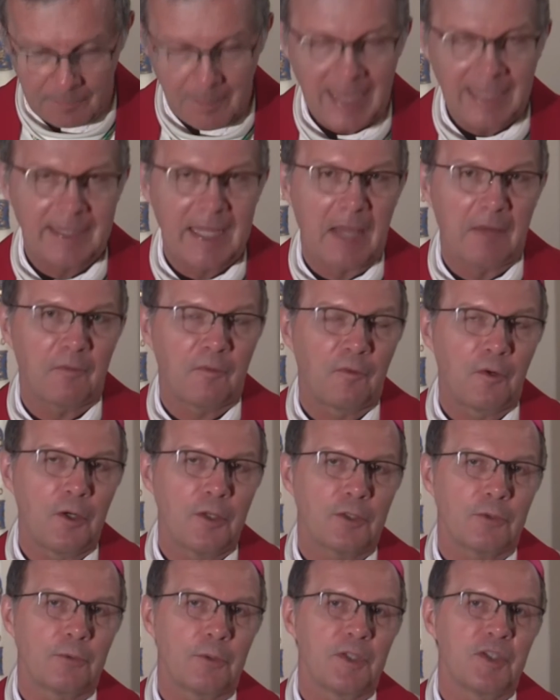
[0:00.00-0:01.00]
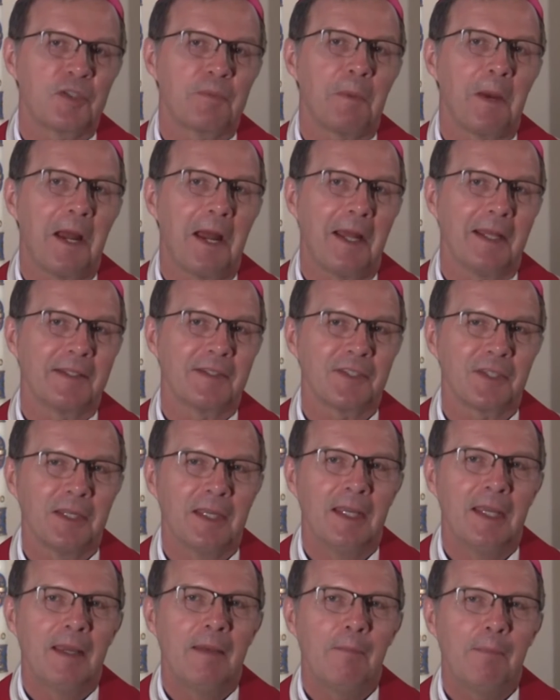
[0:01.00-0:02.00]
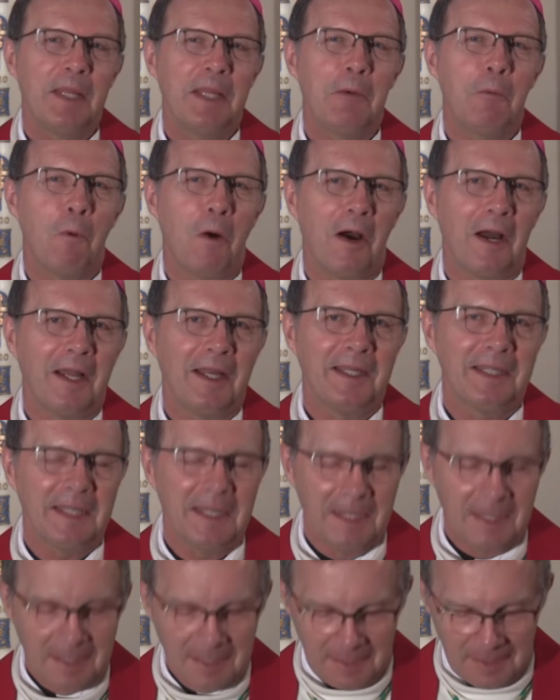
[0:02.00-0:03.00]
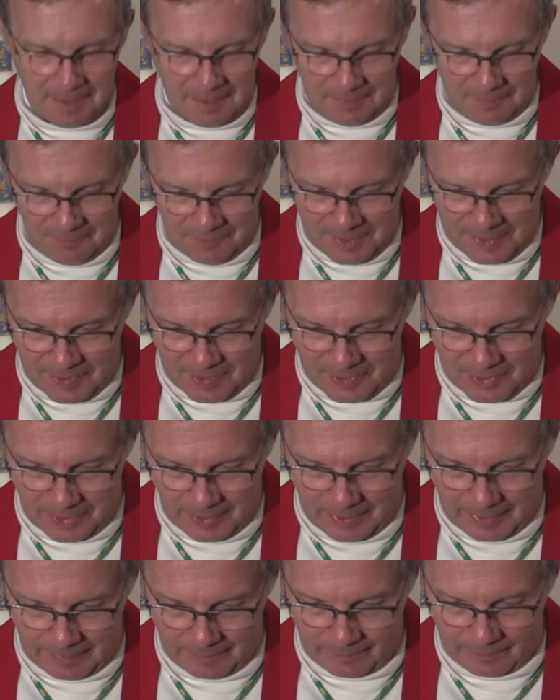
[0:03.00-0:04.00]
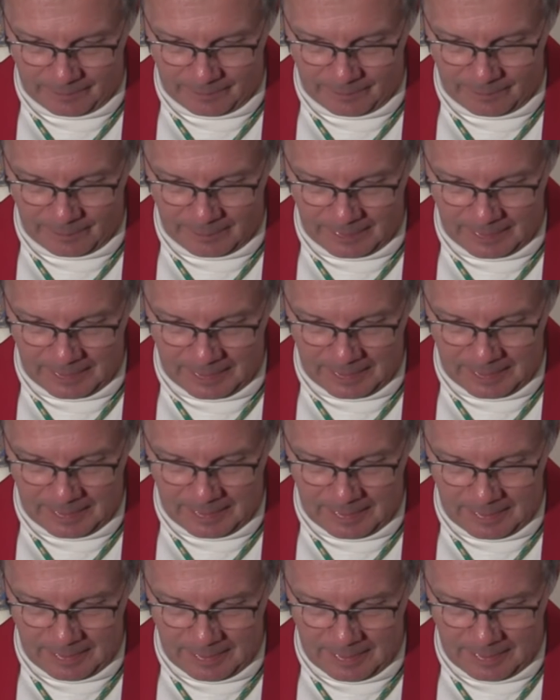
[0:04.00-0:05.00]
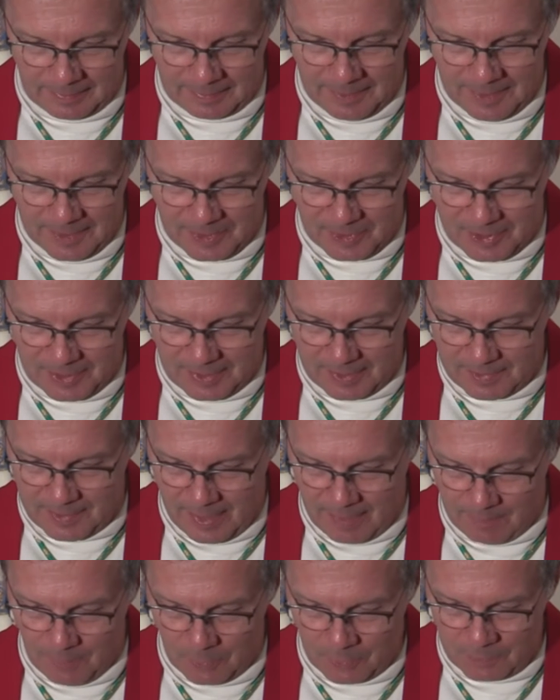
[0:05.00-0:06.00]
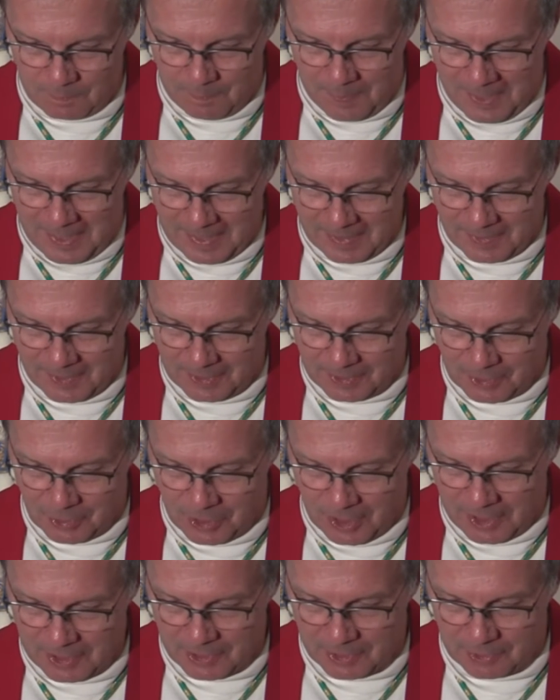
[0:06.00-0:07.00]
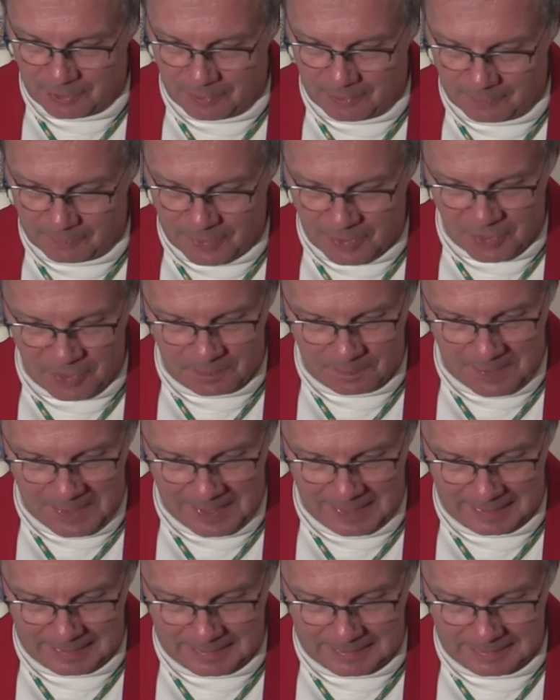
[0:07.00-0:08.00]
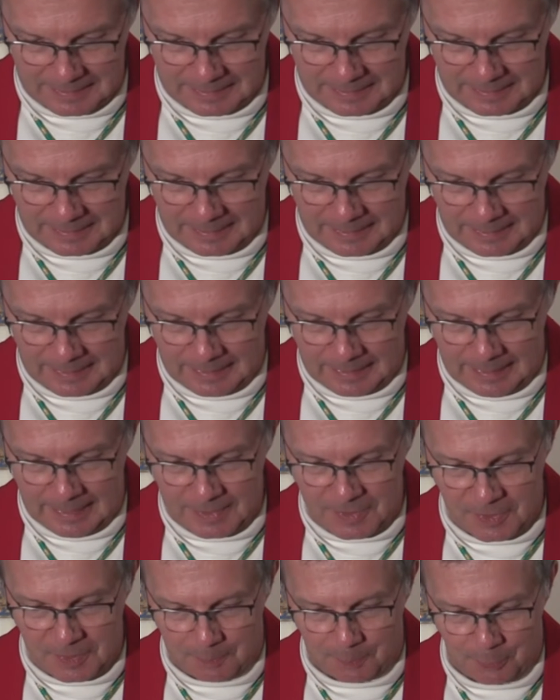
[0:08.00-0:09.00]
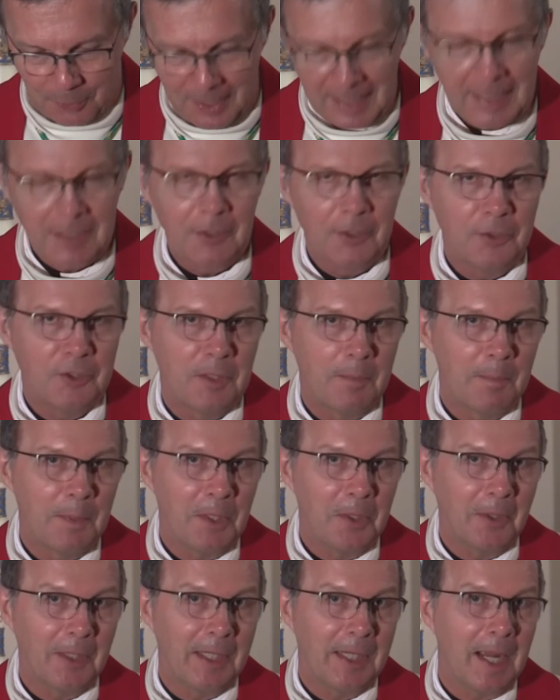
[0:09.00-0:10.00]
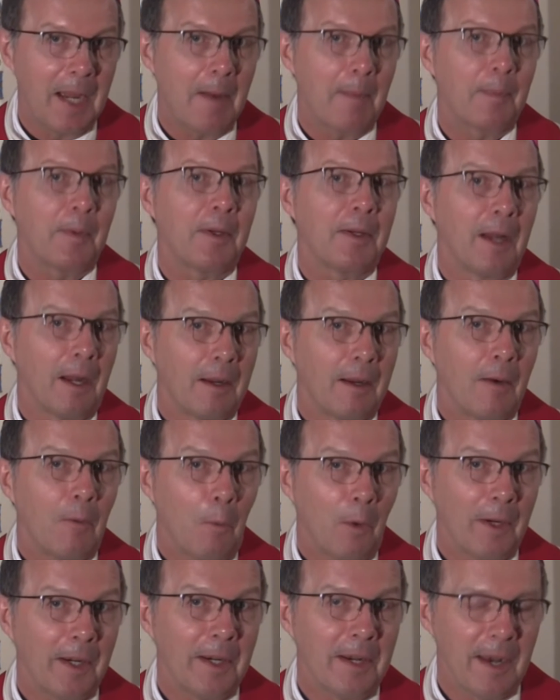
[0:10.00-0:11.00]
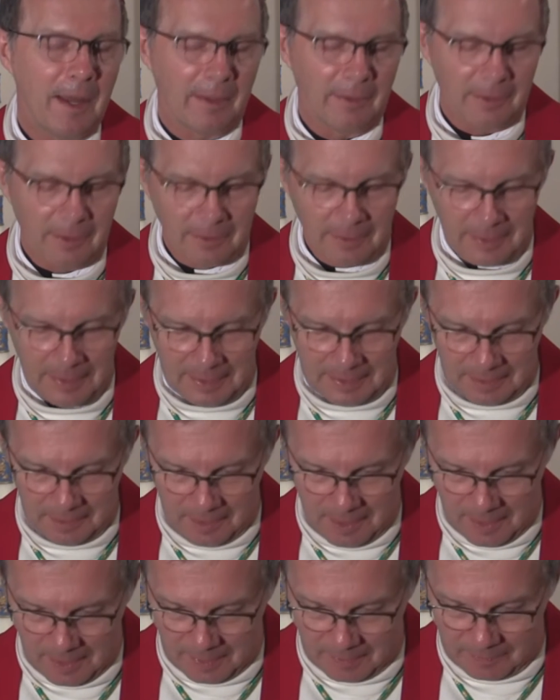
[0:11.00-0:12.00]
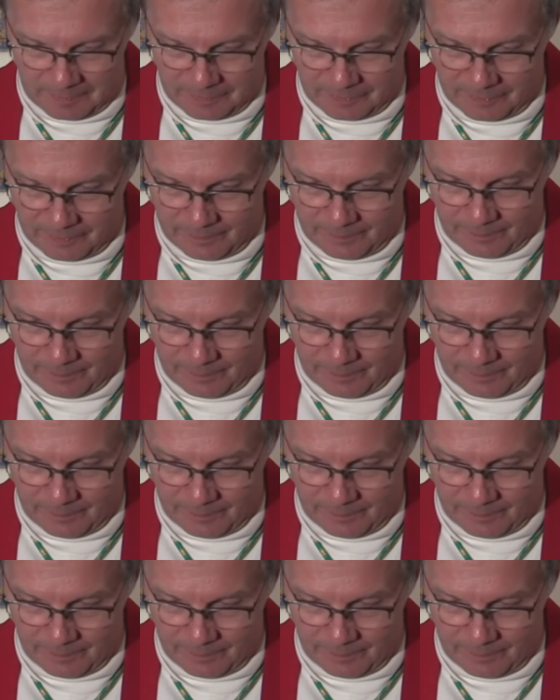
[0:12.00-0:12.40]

Make that first response be one of listening. Listening is that most basic gesture of respect. It's the prelude to building up one another in love.